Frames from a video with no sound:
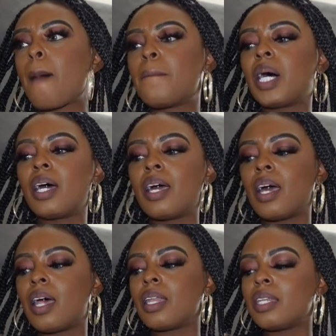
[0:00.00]

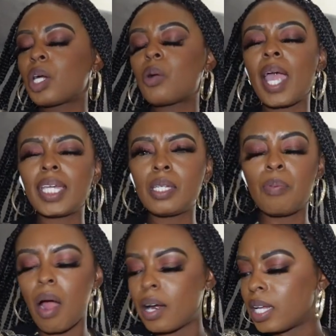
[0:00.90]
But the crazy
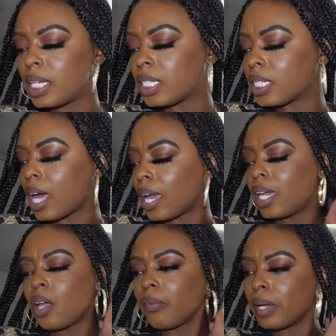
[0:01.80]
part is, it's like
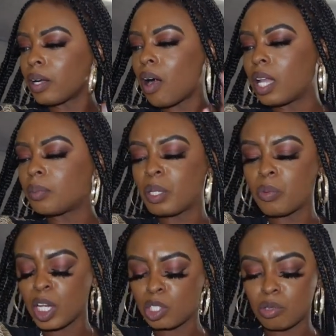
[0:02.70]
he over here calling me
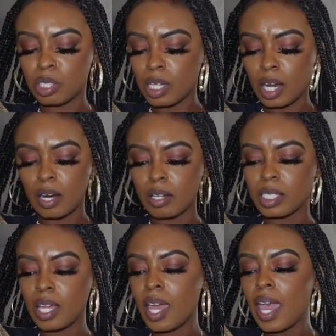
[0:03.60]
racial
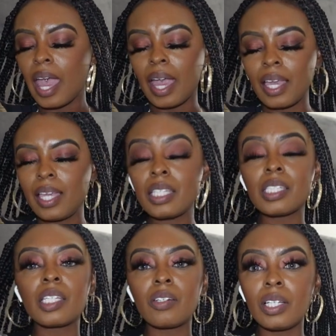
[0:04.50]
slurs, and he's
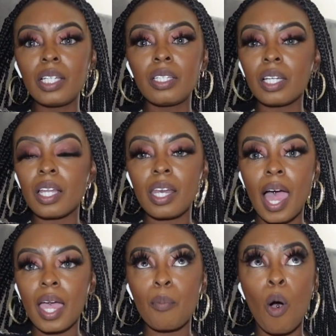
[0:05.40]
literally looking
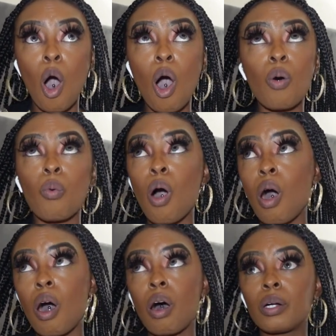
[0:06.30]
like Paul
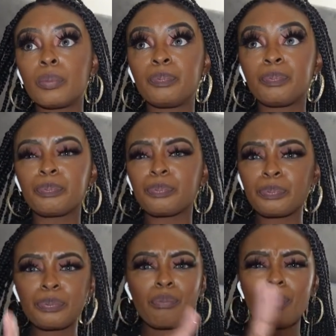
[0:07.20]
Wall,
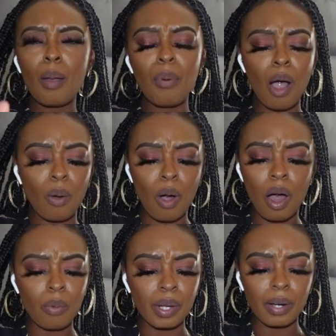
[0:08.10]

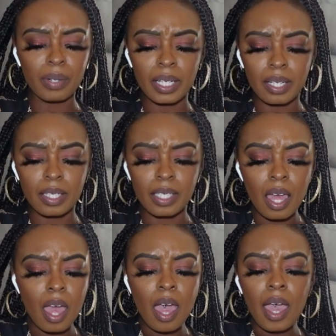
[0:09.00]
whatever he is.
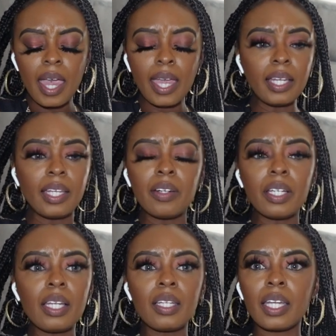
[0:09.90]
He
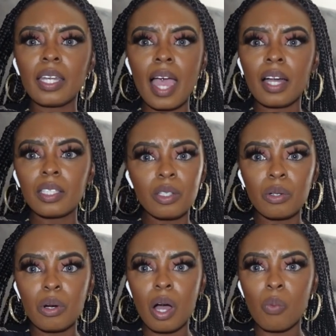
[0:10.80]
literally looking like a
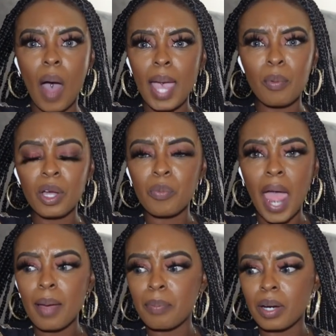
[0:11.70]
white boy
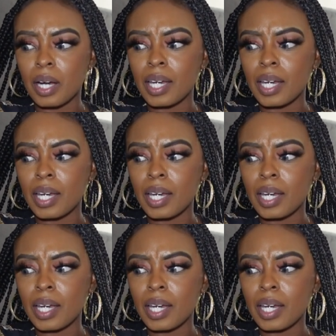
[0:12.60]
rapper.